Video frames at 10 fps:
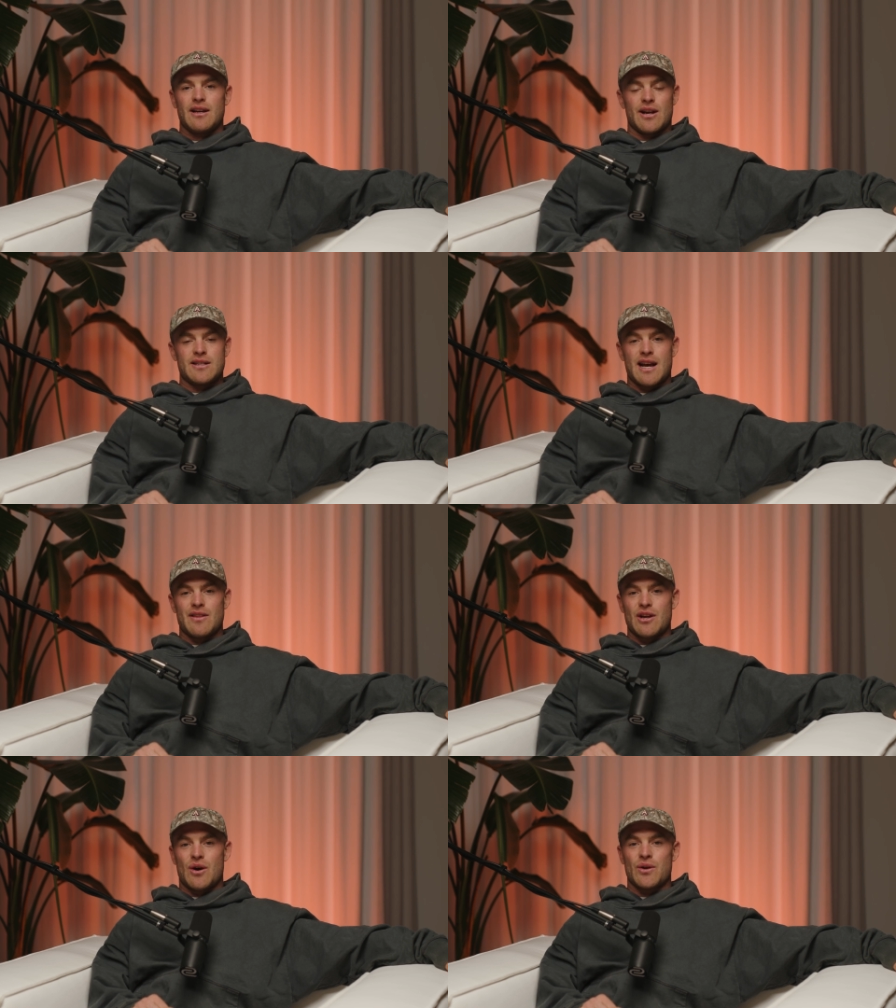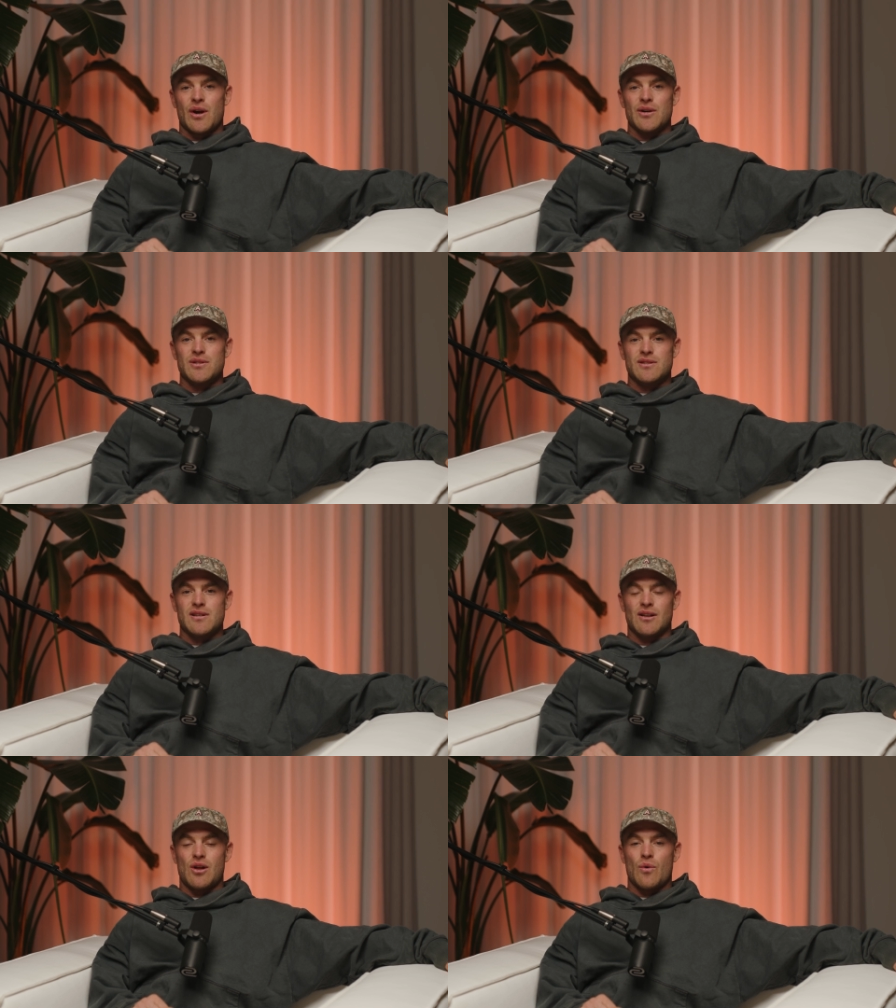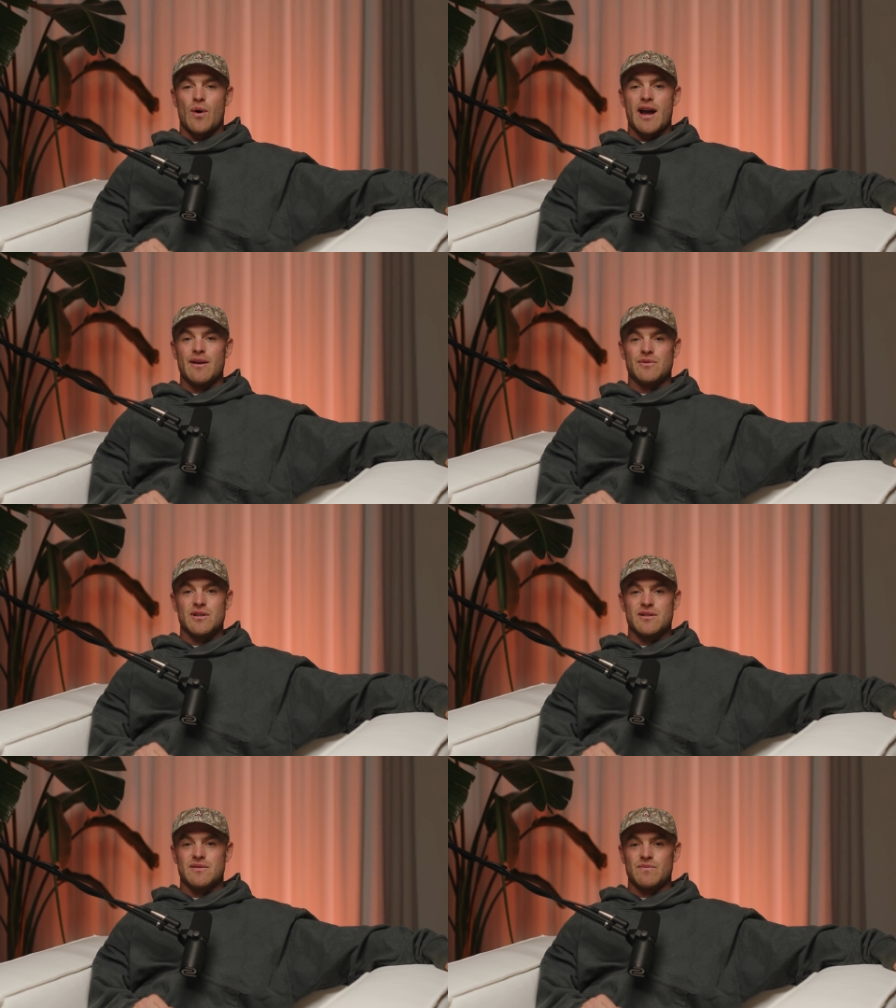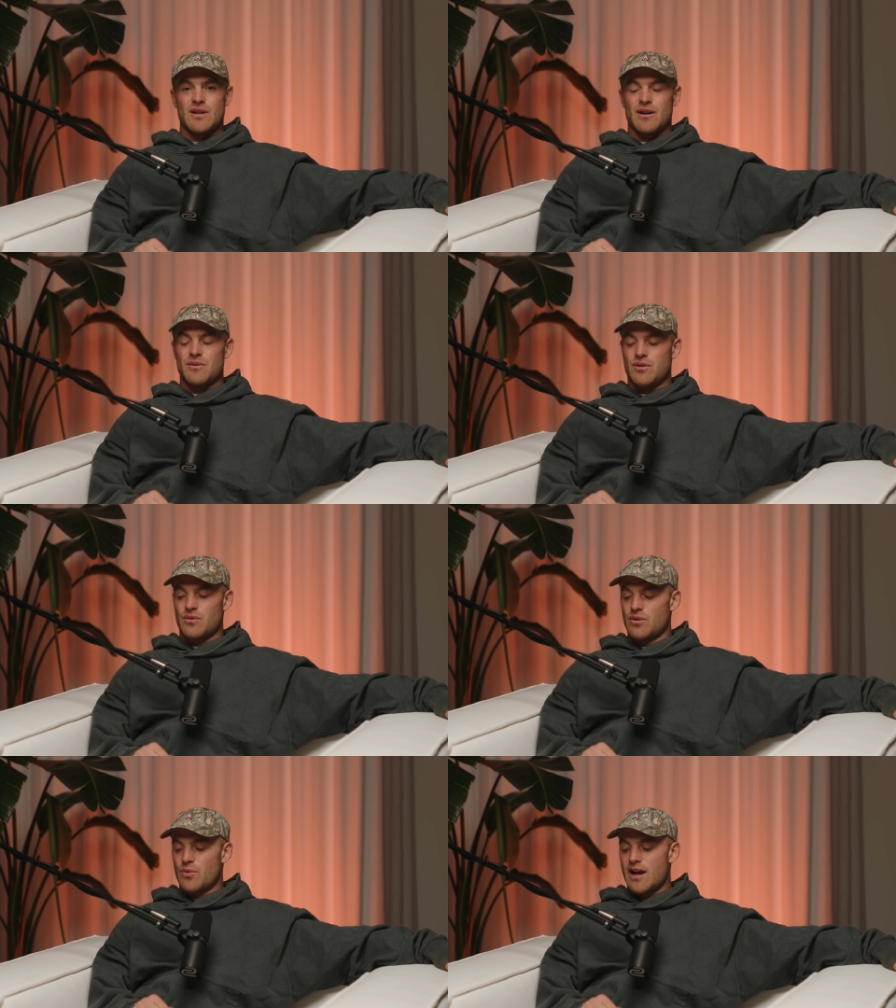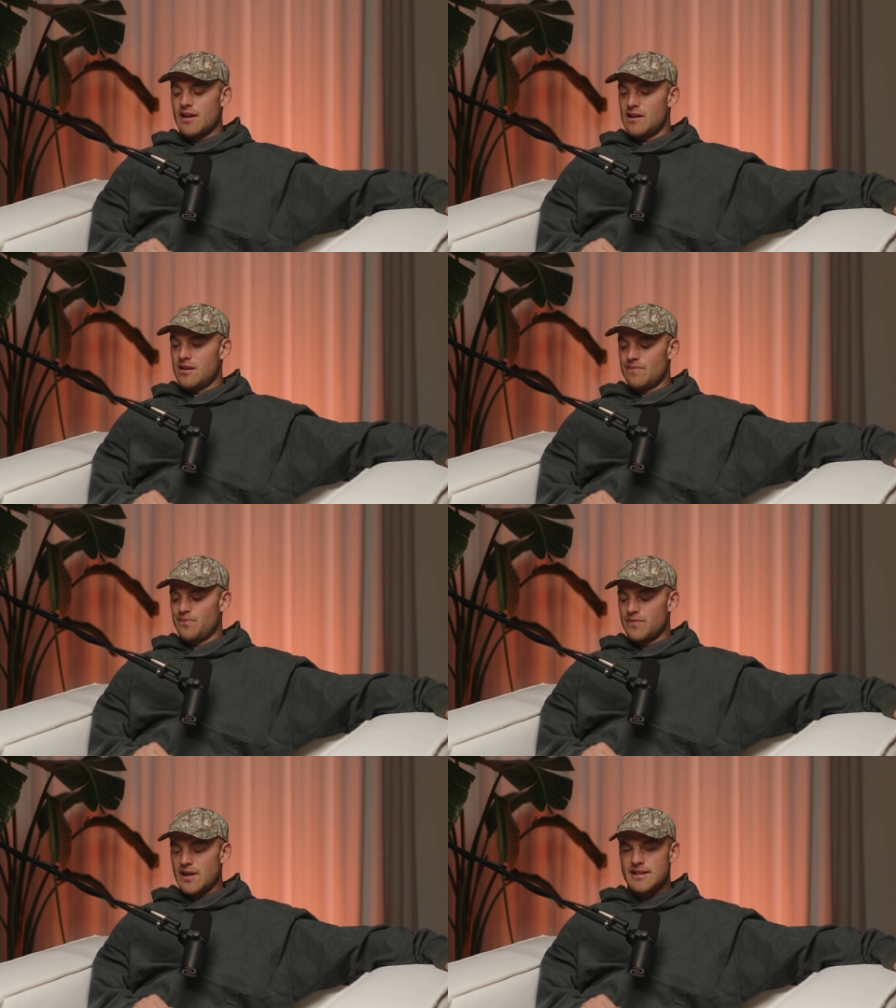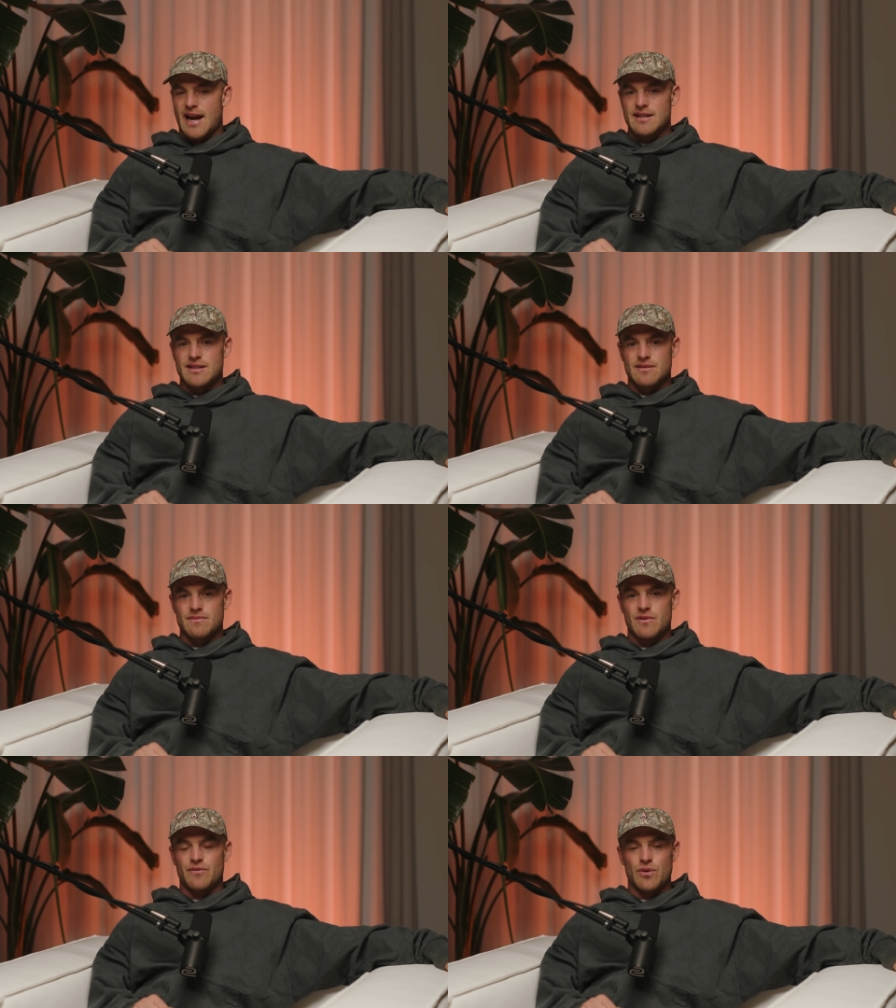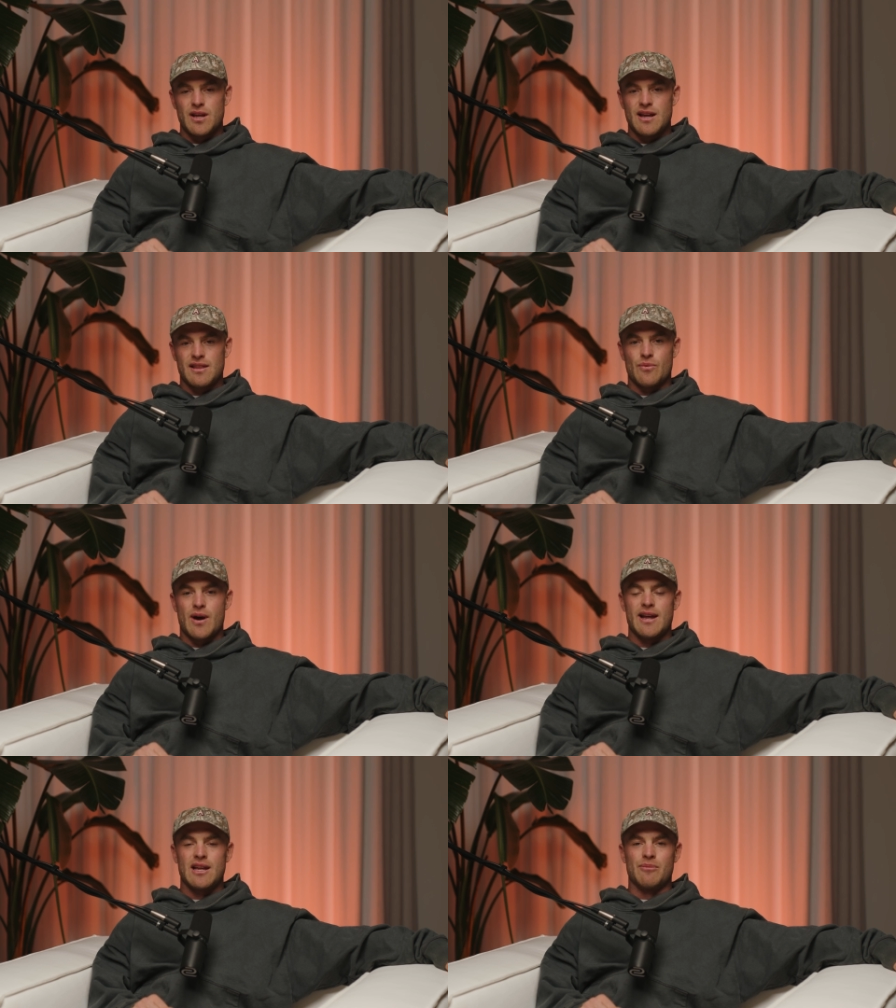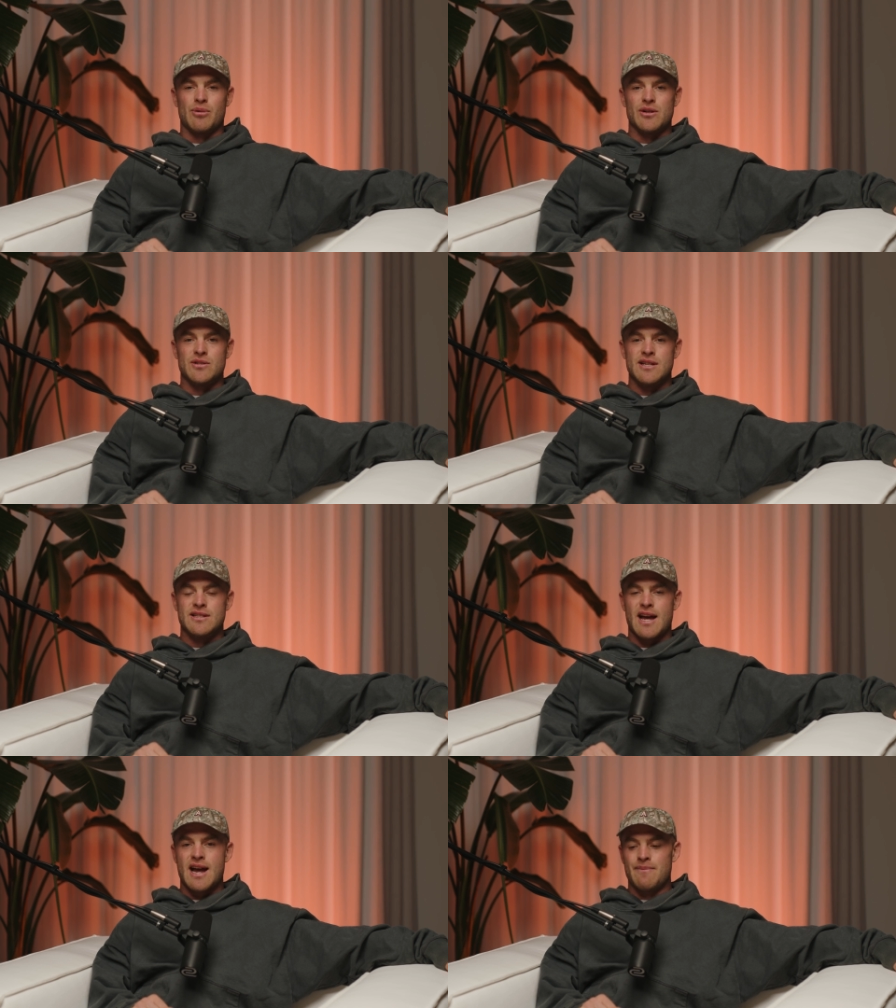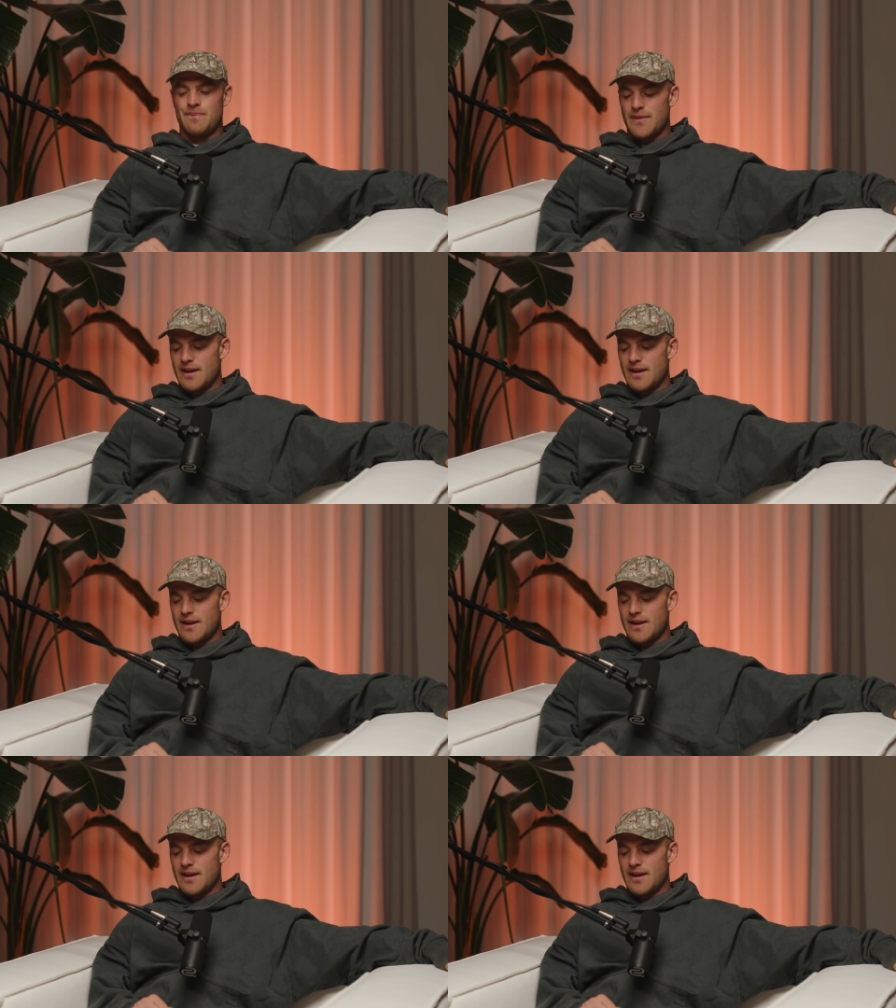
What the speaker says: going to take the Gold Coast a long way, just through the way he attacks the footy and the way he approaches his game.